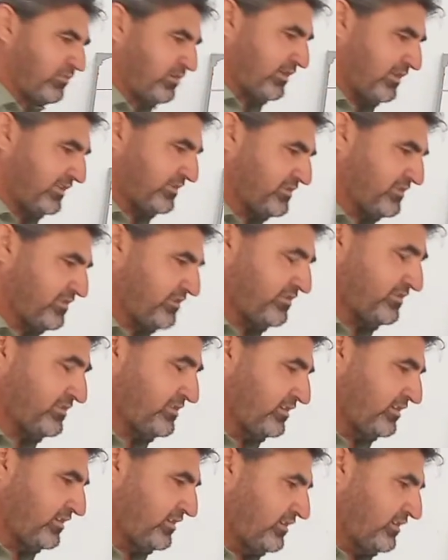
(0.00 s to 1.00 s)

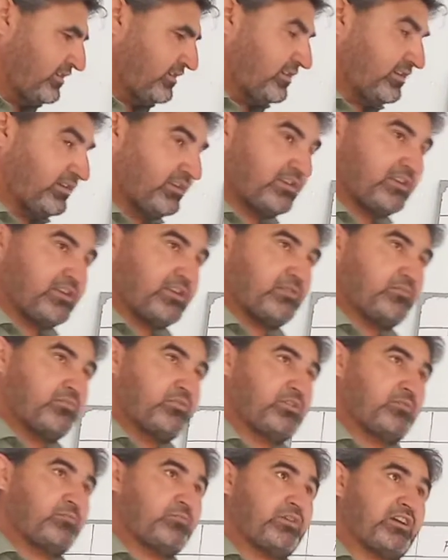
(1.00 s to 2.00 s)
constant, and it
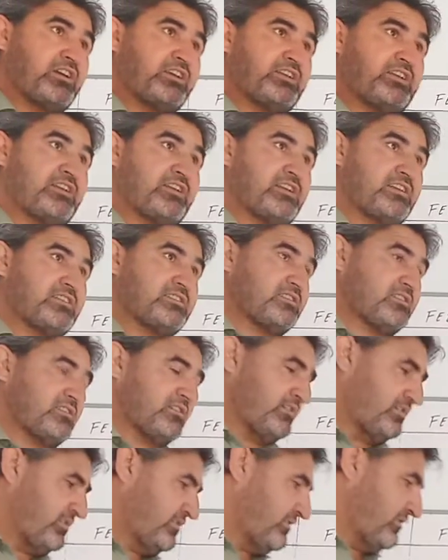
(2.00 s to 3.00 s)
can be defined as
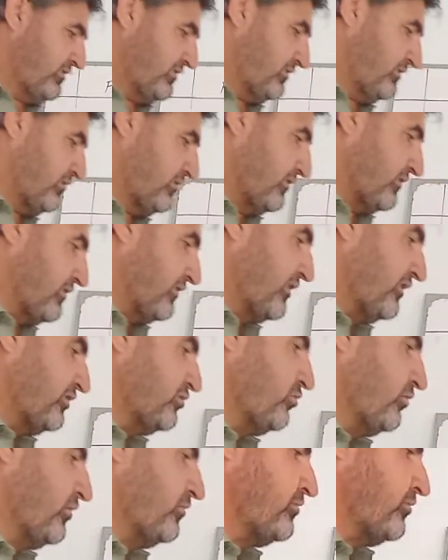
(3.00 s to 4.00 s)
the
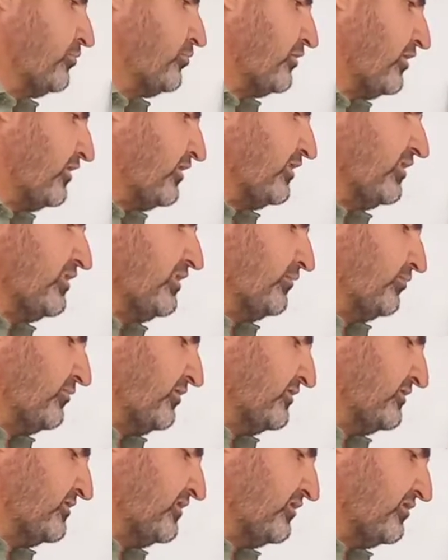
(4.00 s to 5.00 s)
ratio of the product
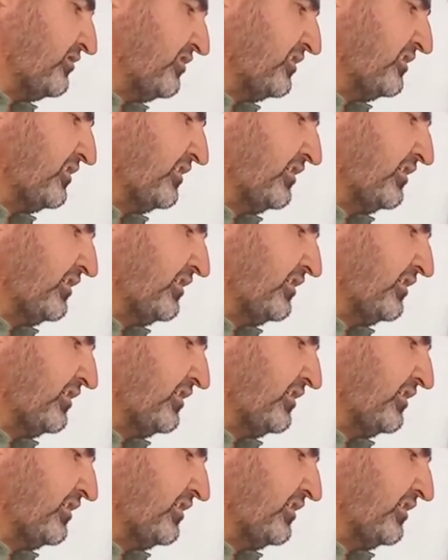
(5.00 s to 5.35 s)
of concentration